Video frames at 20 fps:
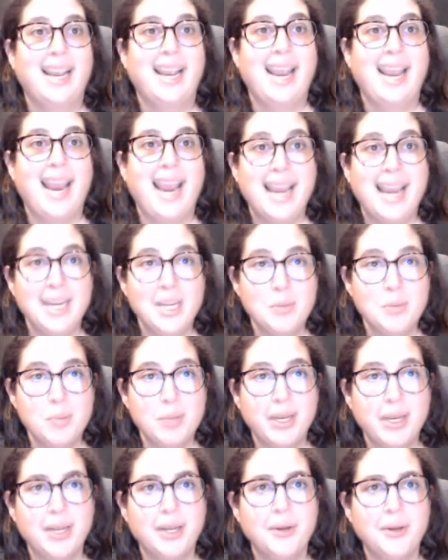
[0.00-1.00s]

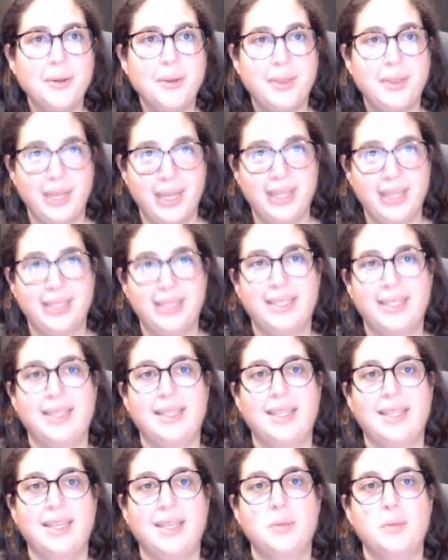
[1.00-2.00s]
Anybody who thinks
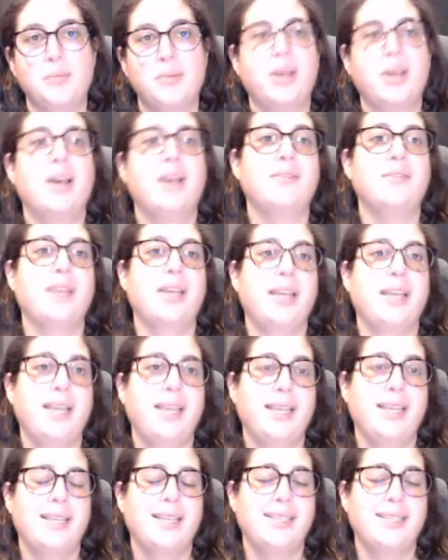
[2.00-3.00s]
that the above
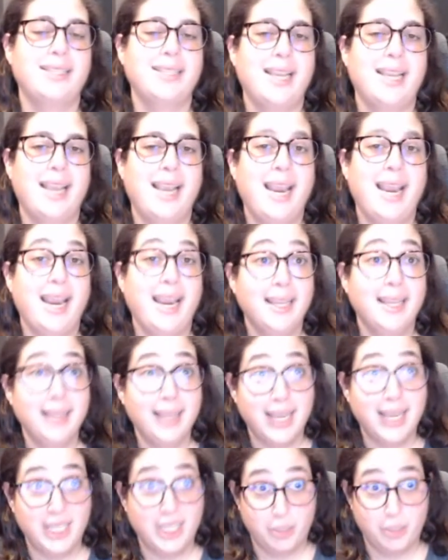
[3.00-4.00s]
is A,
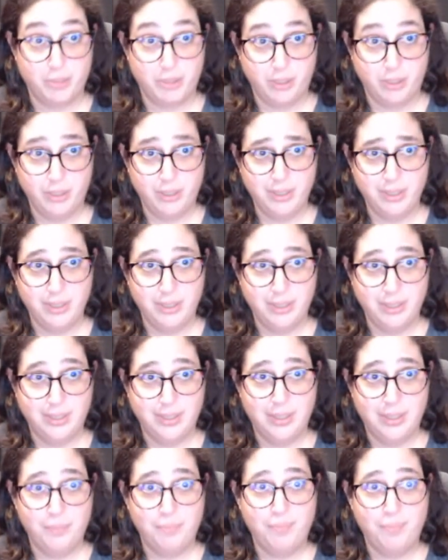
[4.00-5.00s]
legible,
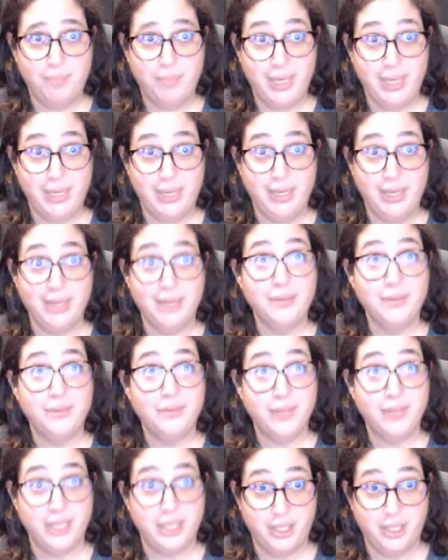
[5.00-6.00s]
B,
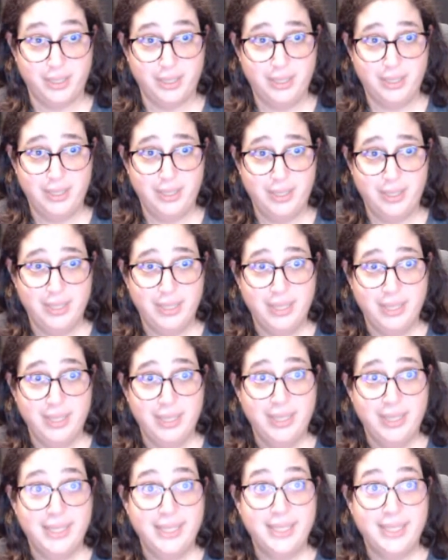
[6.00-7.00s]
efficient,
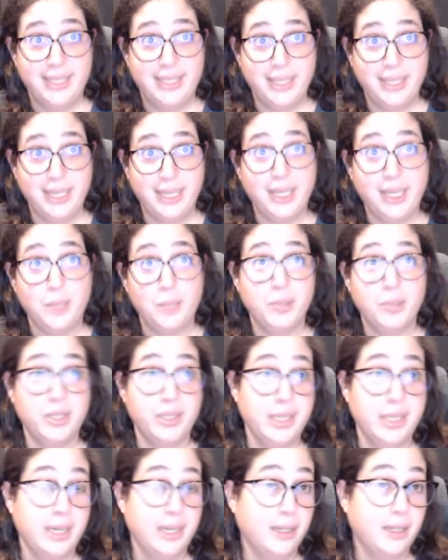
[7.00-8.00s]
C,
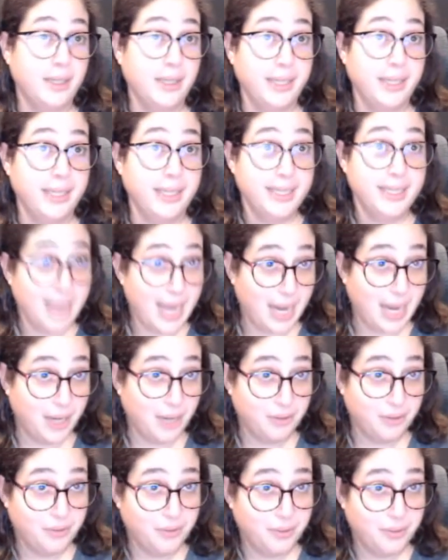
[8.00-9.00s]
particularly
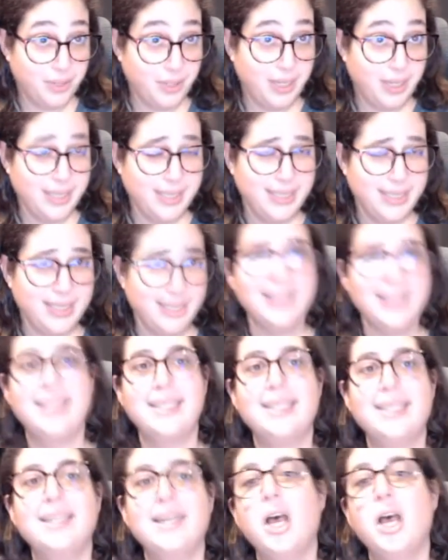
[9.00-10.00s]
safe, is just
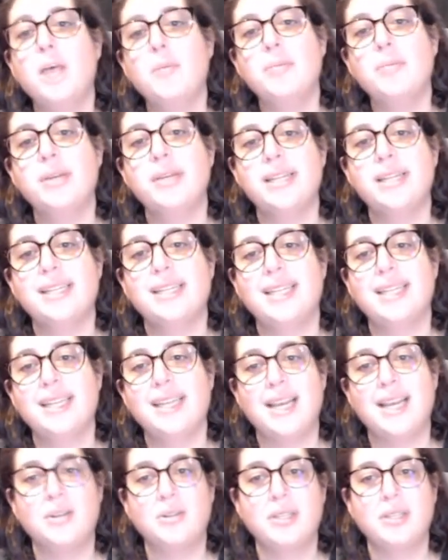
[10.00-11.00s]
incompetent and
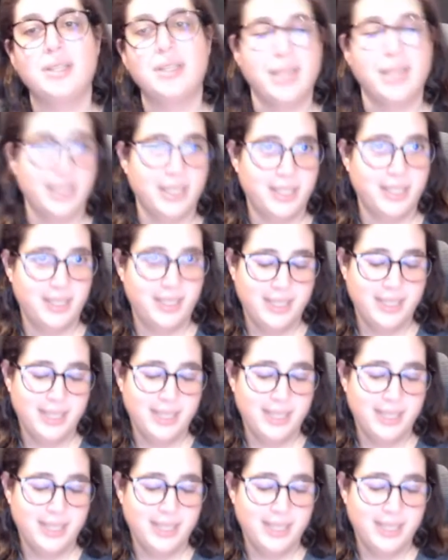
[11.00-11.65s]
out to lunch.